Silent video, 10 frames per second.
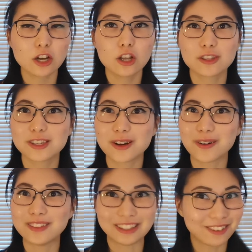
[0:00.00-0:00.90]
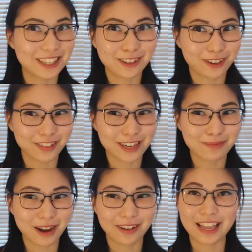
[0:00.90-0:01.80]
so no need to worry
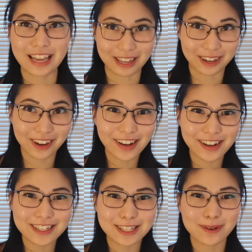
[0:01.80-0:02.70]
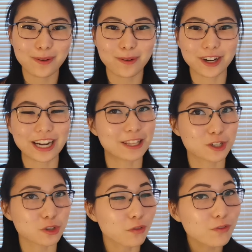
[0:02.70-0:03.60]
about hidden costs or
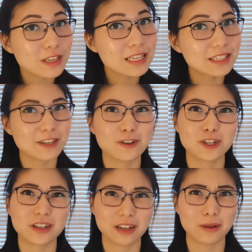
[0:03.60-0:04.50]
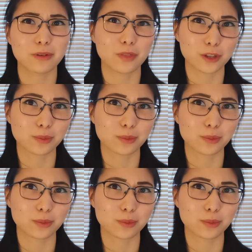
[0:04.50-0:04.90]
additional fees that usually come with third